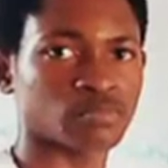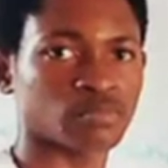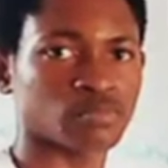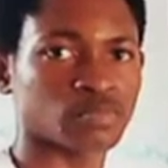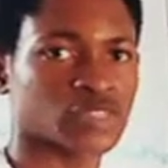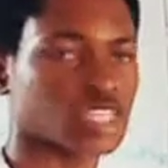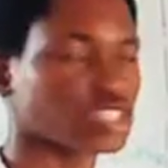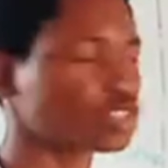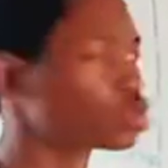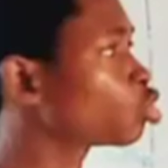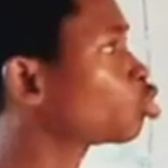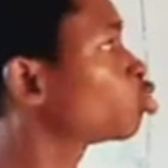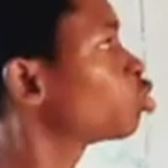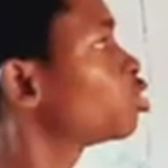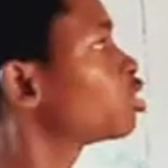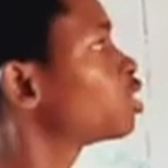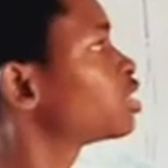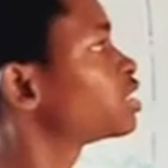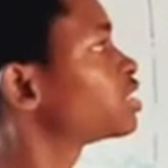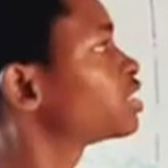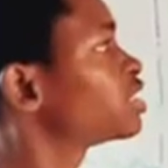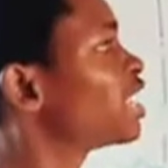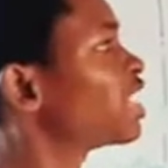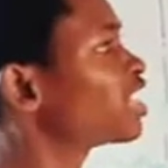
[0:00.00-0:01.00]
So
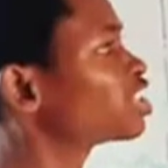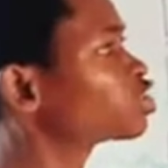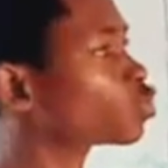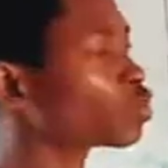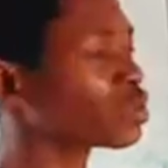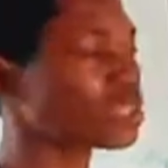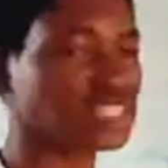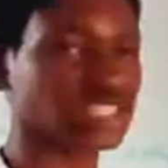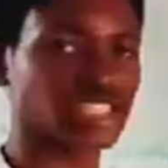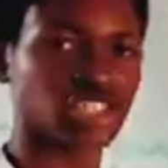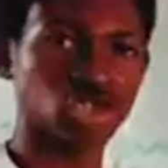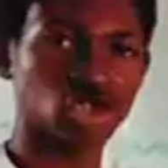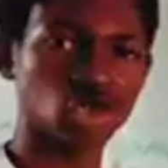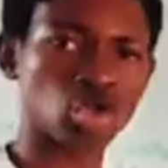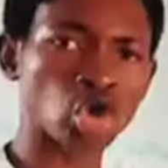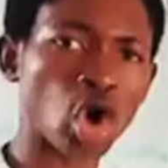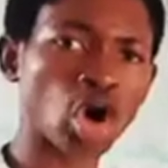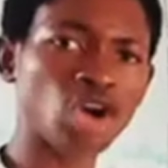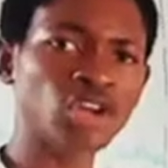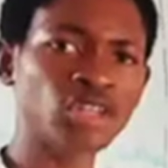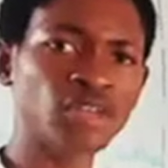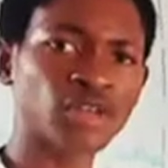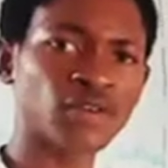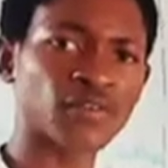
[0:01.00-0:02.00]
the next one is
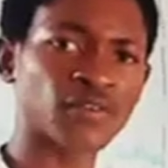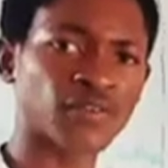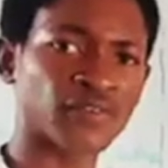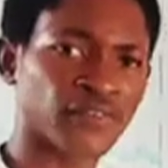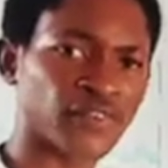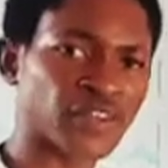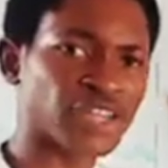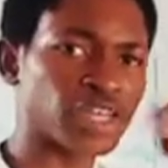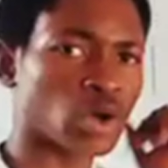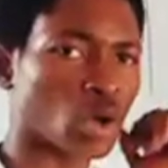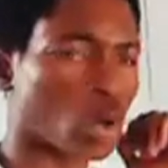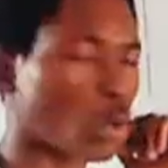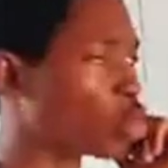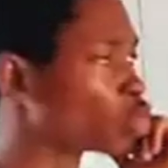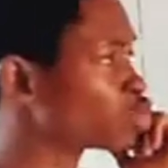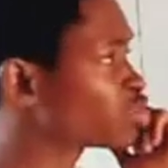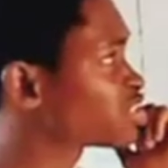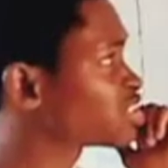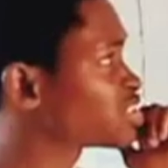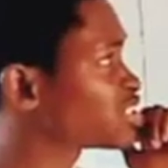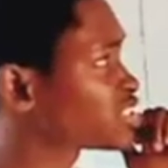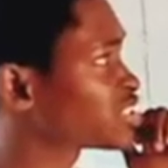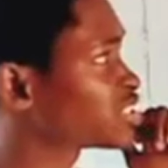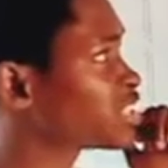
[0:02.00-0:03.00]
non-freehold
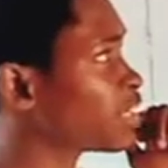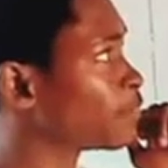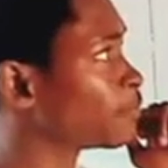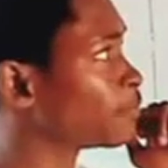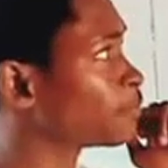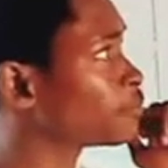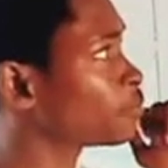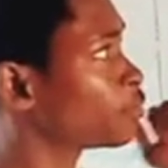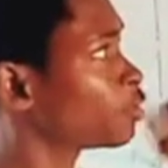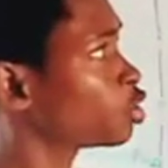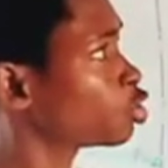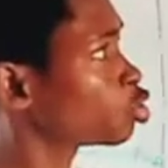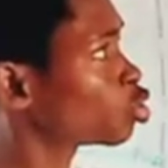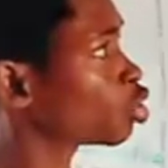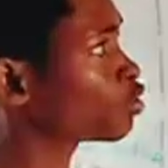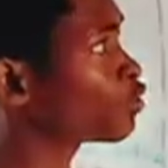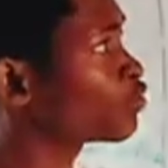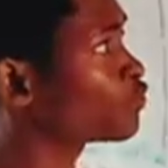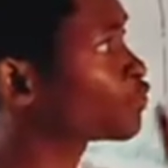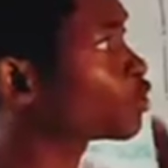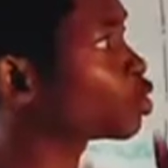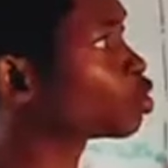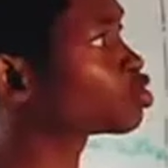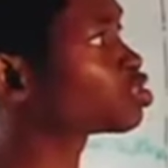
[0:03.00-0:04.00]
system.
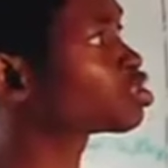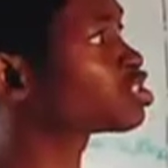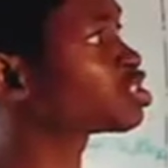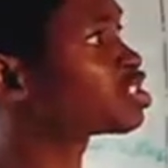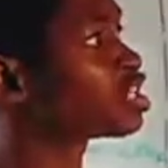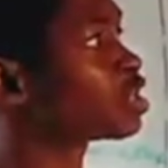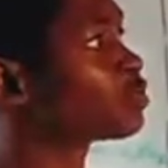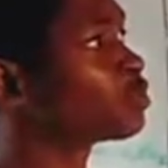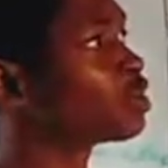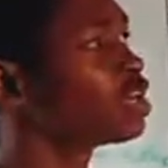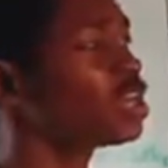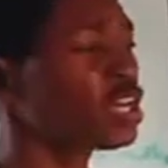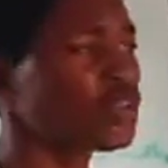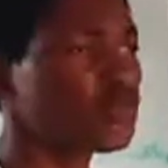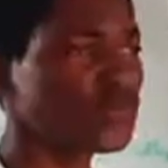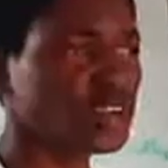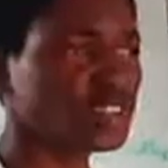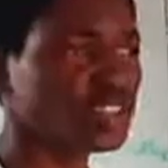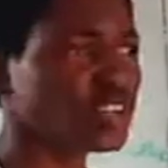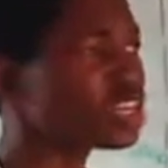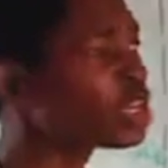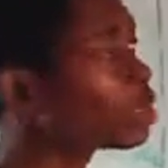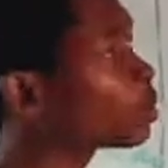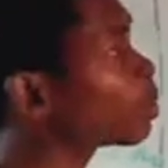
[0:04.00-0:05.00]
Non-freehold system. If you are
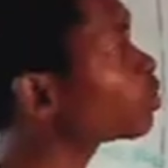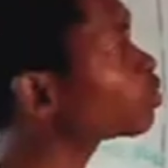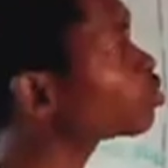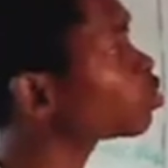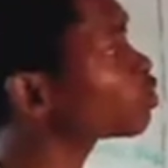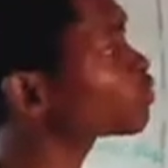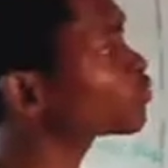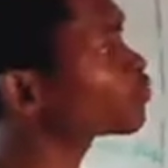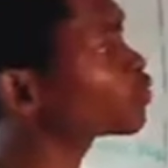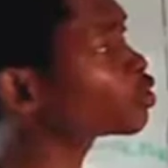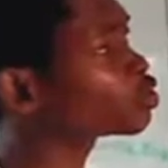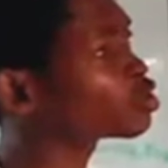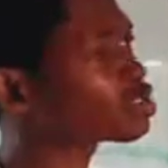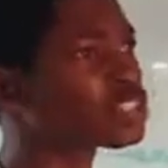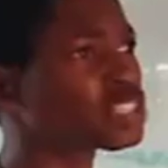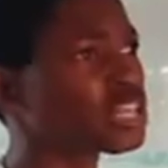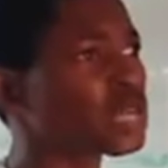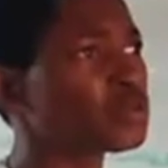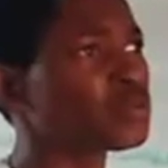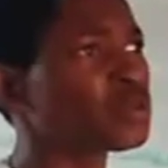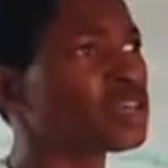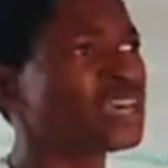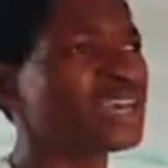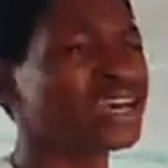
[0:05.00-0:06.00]
talking about non-freehold
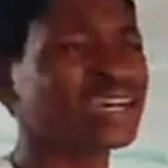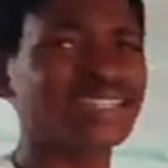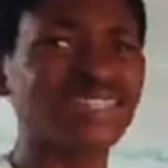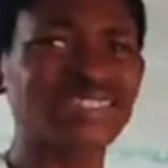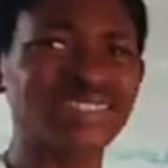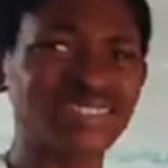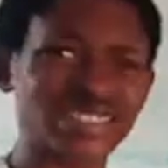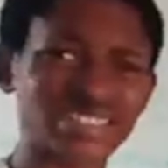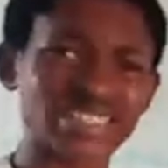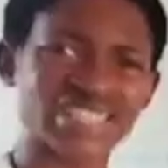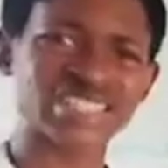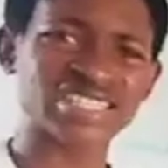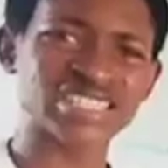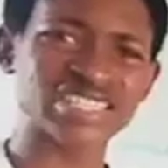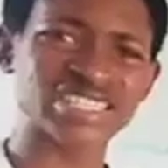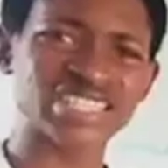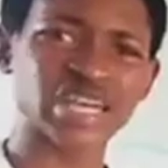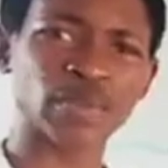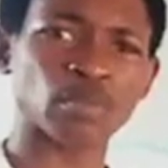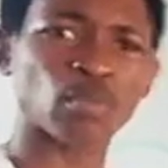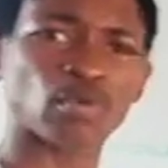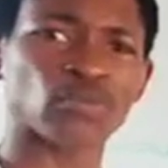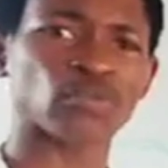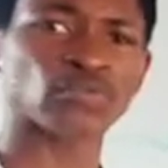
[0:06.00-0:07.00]
system, this is the system
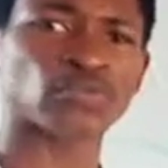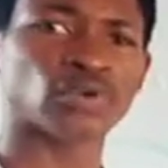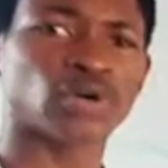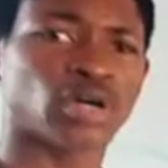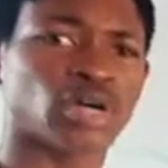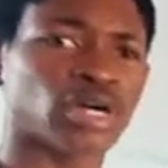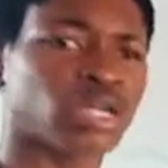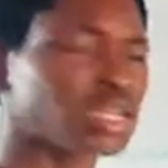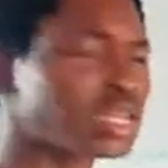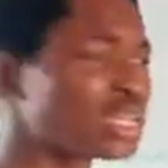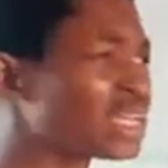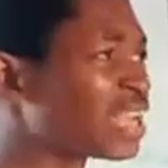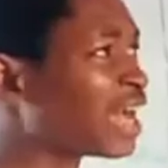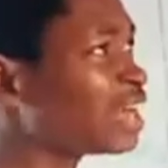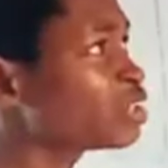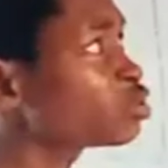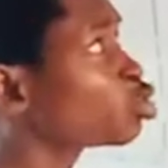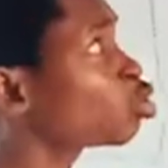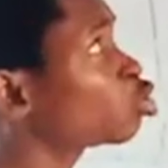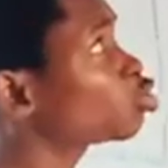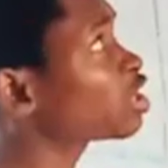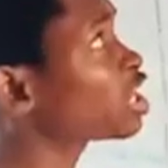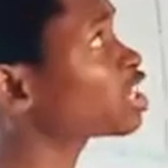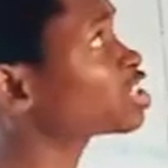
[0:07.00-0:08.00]
of land
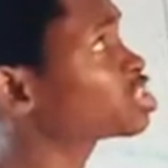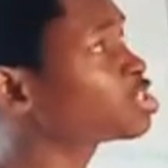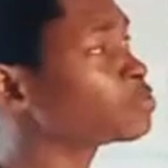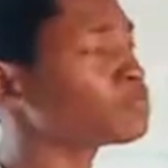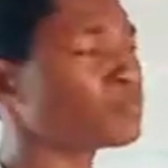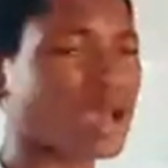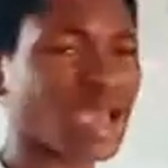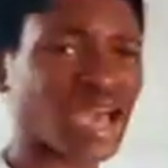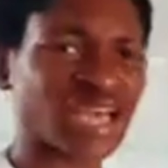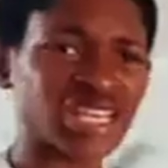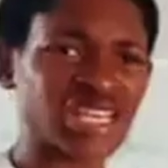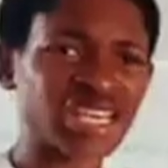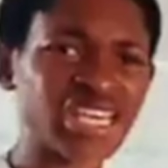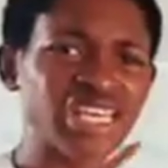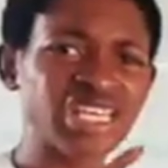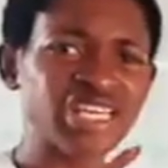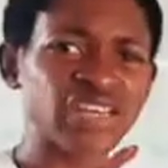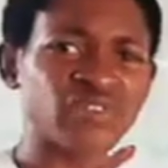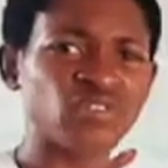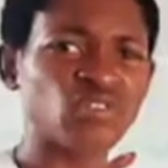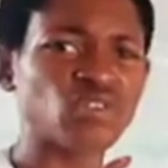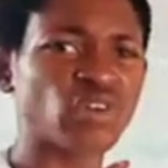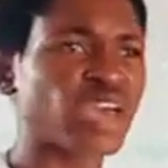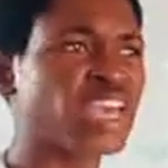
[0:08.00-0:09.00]
ownership by an
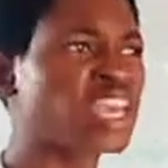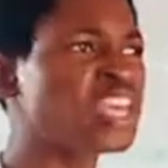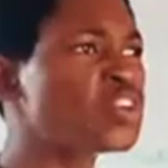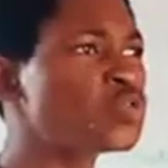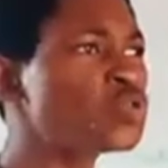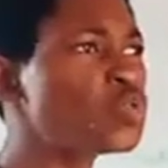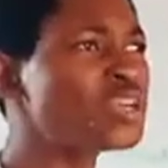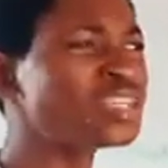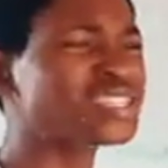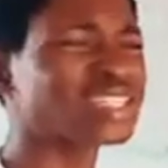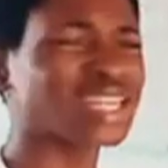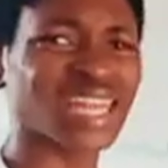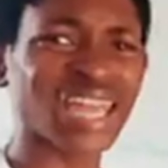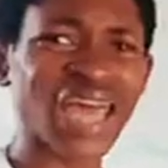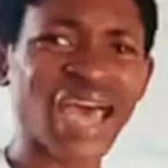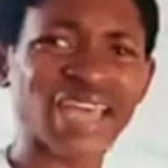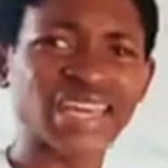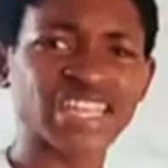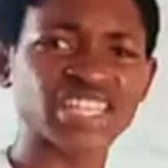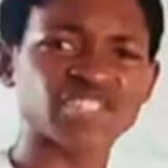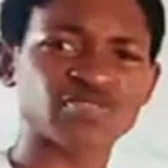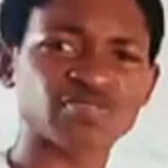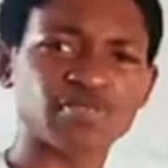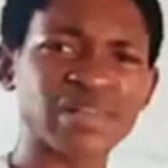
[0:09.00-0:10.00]
individual in which
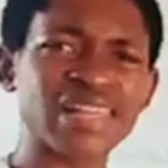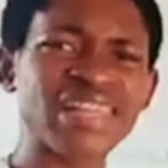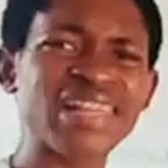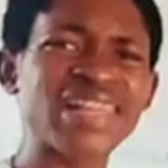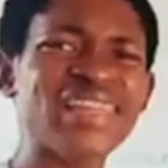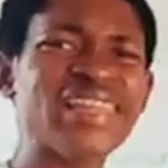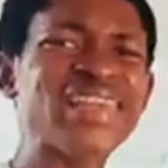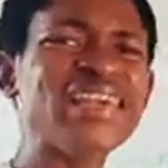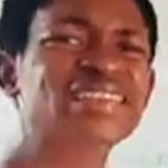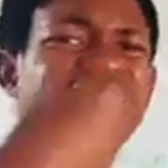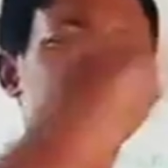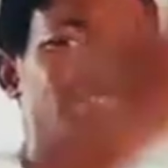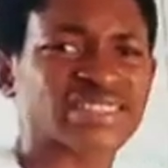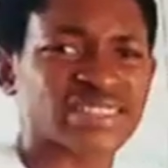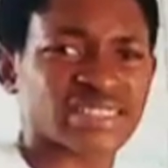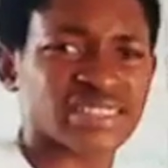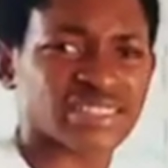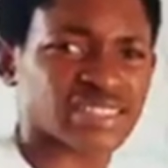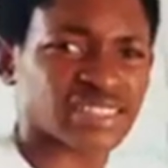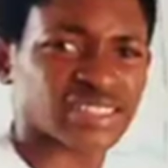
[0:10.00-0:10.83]
land is being leased